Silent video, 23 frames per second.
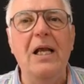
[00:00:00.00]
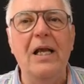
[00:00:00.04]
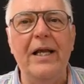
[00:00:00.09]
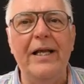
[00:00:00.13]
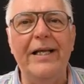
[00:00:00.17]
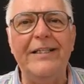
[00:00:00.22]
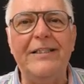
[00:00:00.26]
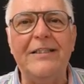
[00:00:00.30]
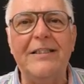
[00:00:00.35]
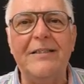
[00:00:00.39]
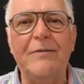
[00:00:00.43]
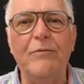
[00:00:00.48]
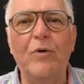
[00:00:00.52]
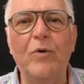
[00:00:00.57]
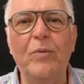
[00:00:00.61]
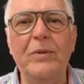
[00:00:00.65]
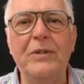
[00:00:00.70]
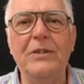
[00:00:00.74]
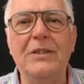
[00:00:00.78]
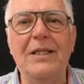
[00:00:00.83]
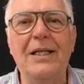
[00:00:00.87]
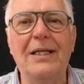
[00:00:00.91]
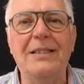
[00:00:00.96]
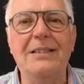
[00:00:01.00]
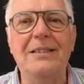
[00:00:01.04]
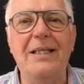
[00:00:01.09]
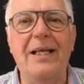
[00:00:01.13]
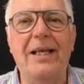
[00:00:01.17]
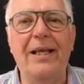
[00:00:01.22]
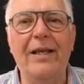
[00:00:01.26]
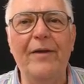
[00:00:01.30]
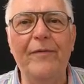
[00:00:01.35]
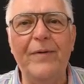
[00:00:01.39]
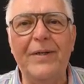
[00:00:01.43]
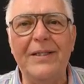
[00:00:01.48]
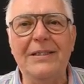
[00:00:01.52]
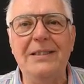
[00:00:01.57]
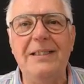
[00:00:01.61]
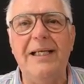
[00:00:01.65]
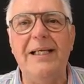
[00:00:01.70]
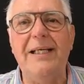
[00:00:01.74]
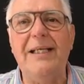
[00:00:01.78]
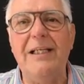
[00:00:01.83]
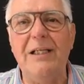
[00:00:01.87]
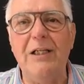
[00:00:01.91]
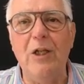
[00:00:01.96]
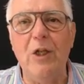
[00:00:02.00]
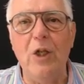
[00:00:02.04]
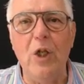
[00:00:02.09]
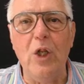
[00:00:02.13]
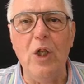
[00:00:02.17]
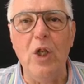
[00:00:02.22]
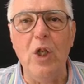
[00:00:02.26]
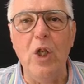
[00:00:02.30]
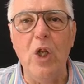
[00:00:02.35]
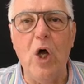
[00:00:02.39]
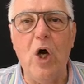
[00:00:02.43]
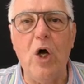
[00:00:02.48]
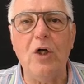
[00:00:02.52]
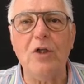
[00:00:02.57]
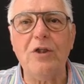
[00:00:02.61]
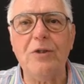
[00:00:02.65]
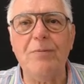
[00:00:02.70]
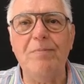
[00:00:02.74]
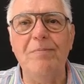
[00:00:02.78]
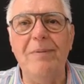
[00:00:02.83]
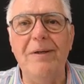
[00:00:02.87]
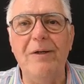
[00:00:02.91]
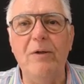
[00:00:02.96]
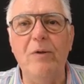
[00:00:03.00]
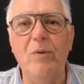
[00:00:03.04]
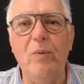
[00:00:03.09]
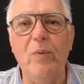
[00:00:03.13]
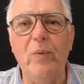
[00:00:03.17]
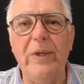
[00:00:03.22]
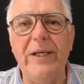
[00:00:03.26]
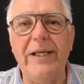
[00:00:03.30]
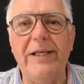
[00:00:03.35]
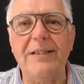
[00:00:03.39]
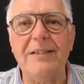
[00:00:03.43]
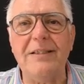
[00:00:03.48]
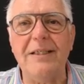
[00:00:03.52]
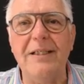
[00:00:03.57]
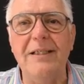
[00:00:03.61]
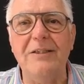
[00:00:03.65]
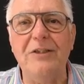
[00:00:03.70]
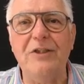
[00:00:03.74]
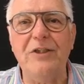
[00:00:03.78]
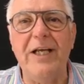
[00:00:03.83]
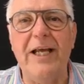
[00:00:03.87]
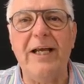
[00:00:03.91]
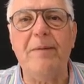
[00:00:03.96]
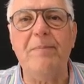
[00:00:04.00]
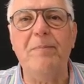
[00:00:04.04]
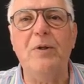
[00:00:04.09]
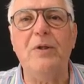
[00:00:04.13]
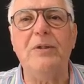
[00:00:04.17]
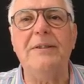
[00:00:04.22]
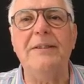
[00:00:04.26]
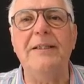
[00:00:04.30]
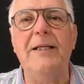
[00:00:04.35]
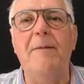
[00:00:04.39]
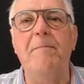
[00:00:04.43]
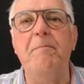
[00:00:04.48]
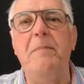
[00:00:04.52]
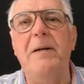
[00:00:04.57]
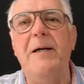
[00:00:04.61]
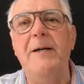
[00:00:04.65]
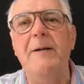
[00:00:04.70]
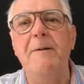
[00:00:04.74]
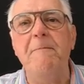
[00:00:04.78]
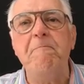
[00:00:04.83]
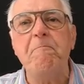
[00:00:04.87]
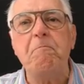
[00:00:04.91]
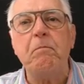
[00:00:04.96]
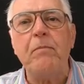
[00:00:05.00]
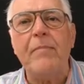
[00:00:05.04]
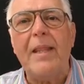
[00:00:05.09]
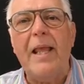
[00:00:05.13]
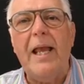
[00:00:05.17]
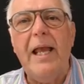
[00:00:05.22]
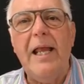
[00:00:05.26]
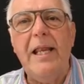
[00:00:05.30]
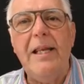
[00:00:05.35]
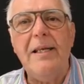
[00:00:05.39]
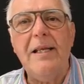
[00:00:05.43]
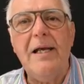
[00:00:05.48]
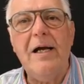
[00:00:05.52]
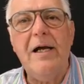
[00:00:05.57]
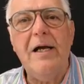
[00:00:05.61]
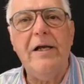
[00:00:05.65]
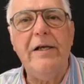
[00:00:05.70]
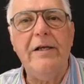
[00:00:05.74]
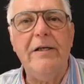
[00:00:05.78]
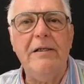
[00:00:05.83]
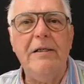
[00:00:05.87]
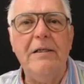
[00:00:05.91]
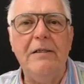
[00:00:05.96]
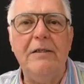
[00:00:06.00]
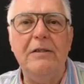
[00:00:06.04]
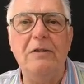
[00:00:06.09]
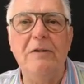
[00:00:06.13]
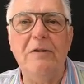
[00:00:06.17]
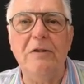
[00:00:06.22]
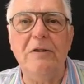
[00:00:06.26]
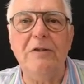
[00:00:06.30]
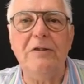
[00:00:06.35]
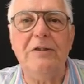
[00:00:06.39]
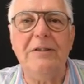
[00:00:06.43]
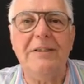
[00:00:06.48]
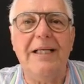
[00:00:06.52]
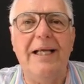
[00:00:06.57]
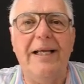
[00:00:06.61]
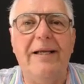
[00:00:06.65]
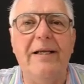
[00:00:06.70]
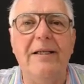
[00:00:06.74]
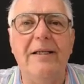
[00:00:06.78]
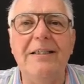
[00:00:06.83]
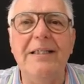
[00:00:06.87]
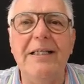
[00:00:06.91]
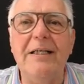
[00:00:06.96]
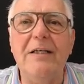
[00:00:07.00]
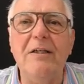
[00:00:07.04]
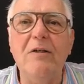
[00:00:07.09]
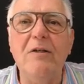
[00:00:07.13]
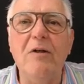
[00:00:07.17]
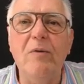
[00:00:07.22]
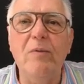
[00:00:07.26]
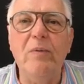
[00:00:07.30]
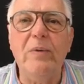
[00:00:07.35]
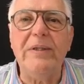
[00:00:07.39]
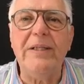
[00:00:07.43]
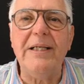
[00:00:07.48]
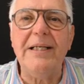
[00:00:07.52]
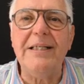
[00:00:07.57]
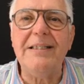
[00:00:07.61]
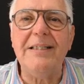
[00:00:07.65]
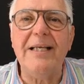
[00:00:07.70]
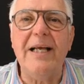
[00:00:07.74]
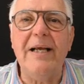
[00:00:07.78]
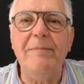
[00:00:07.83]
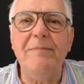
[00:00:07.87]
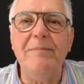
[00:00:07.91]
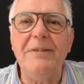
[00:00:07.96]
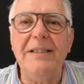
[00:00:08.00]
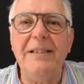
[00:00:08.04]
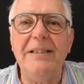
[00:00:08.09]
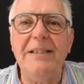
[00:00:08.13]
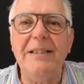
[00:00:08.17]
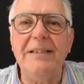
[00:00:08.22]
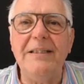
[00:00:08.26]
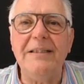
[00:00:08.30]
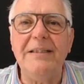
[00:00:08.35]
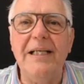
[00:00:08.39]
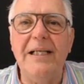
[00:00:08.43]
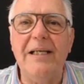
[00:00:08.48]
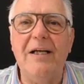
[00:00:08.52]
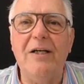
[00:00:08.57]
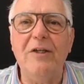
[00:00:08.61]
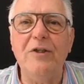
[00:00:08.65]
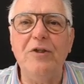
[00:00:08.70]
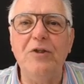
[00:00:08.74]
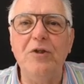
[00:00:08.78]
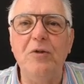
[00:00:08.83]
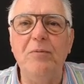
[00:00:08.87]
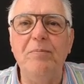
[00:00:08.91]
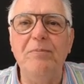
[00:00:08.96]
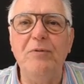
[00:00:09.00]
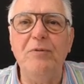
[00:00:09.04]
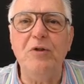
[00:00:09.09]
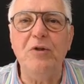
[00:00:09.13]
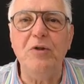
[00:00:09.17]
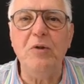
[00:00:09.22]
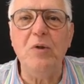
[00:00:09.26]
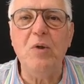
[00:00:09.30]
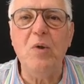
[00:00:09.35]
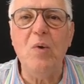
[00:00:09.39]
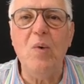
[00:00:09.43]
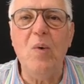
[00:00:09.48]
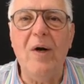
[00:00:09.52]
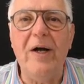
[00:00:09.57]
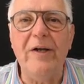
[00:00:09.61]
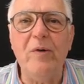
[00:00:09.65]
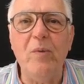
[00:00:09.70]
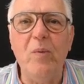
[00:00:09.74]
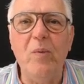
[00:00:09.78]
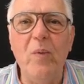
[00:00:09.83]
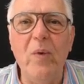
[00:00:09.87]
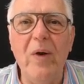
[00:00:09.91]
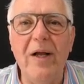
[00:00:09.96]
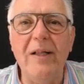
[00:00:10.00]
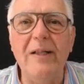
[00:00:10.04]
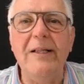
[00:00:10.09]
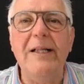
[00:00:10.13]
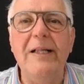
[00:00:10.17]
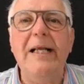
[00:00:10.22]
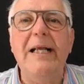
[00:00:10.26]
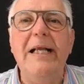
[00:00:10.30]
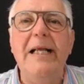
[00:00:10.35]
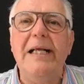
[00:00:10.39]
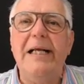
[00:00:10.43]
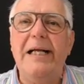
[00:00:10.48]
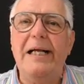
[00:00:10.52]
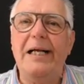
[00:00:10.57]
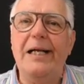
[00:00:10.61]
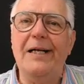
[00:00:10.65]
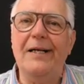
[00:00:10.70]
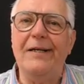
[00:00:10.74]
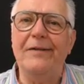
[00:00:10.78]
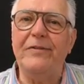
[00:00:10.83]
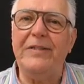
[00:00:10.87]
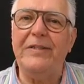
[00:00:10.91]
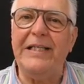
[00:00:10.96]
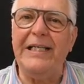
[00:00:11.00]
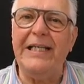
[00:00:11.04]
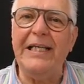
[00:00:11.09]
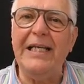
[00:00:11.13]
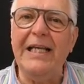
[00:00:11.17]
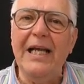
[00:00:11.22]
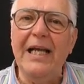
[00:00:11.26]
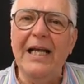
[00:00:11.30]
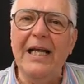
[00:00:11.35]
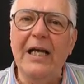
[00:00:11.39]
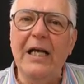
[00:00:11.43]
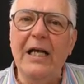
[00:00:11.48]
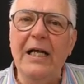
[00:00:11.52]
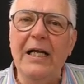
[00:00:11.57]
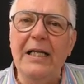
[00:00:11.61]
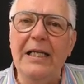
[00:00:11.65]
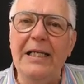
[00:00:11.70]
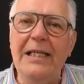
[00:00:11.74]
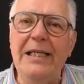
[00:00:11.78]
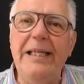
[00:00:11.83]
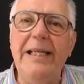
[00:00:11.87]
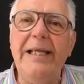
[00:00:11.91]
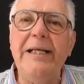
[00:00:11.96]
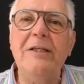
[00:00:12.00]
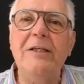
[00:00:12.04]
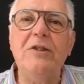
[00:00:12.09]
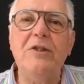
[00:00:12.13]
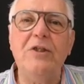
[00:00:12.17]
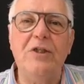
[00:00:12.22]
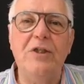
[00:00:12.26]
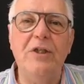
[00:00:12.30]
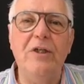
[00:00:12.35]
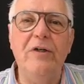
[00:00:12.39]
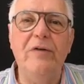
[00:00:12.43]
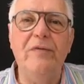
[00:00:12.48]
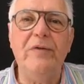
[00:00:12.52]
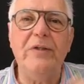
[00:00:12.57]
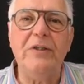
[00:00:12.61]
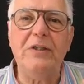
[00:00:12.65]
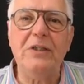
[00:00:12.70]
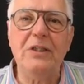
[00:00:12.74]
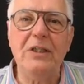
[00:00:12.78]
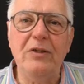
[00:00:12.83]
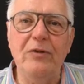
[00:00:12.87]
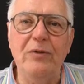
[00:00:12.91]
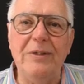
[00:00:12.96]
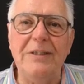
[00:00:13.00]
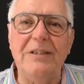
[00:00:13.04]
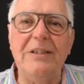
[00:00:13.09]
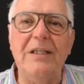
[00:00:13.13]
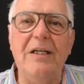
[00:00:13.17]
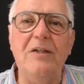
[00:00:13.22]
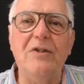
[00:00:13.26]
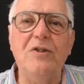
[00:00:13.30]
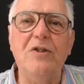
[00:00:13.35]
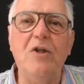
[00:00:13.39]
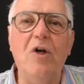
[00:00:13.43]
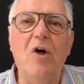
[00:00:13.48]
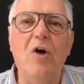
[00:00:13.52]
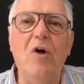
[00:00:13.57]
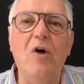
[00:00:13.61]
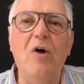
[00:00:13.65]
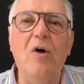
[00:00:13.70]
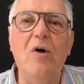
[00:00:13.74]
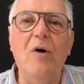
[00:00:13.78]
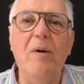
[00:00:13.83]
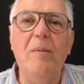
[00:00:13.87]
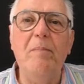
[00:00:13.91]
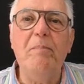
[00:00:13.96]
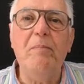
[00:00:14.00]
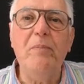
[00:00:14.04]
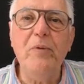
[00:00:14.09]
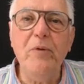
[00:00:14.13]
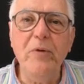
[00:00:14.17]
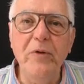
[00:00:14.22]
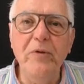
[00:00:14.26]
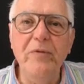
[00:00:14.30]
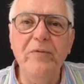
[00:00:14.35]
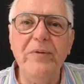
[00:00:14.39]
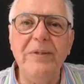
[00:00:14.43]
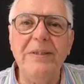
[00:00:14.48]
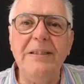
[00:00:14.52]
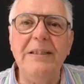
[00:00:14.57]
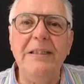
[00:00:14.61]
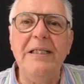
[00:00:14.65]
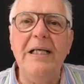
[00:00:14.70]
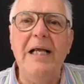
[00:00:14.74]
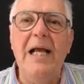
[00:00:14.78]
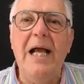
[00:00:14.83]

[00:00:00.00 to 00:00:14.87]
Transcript: It's almost like saying if I take last week's jackpot number and I take a ticket with the same settings, that I should do quite well. Uh, the linked service results are proven,